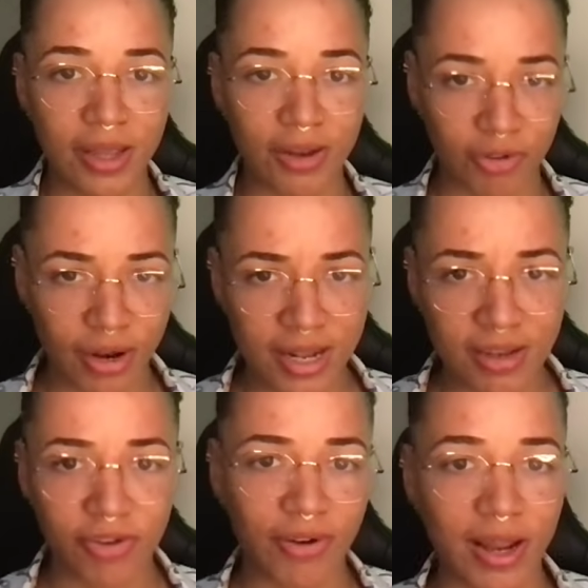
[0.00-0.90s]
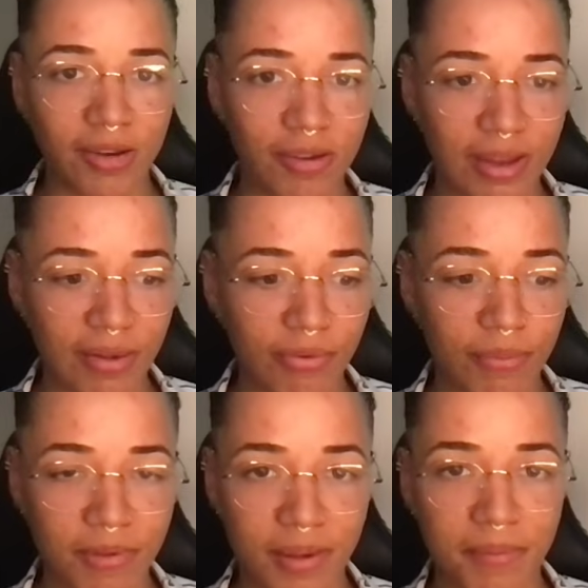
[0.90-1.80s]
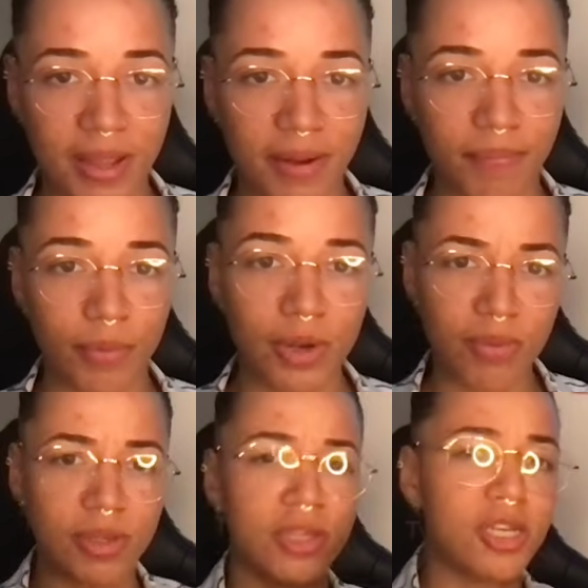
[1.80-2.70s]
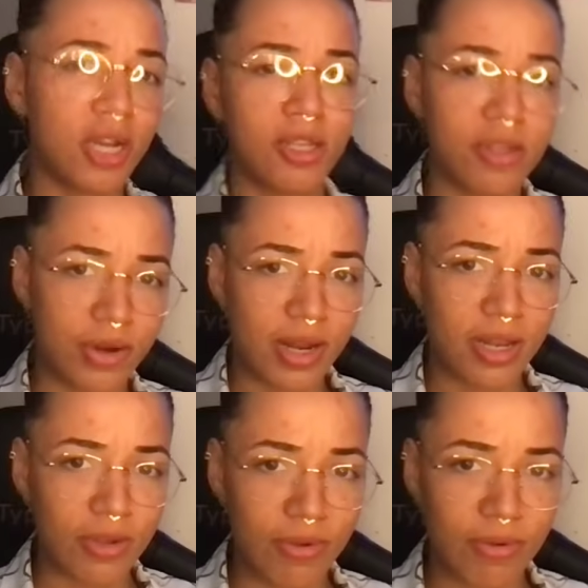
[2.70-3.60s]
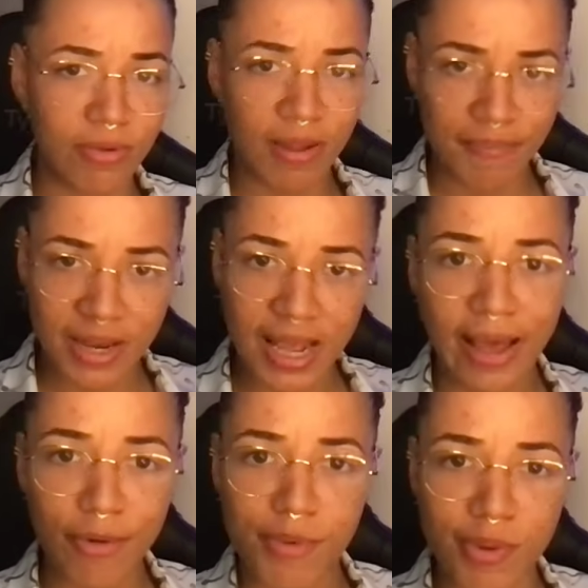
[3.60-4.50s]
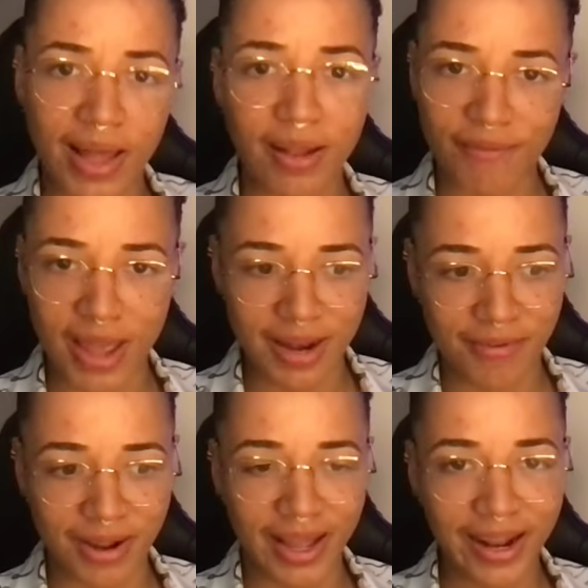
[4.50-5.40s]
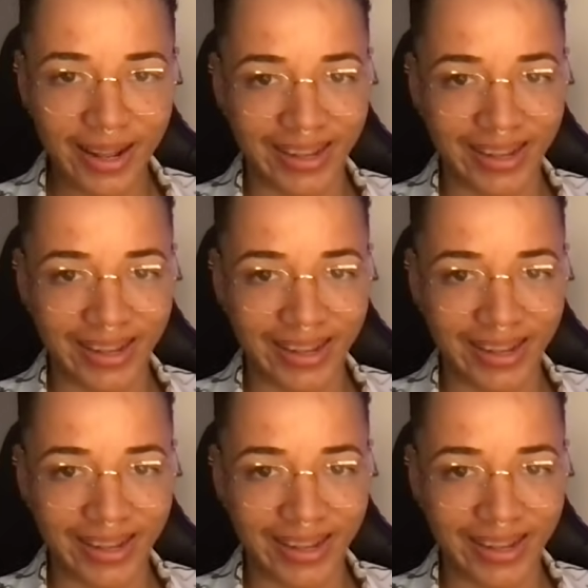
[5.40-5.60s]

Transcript: you know trying to distract yourself from something when you was just trying to do something to help you elevate right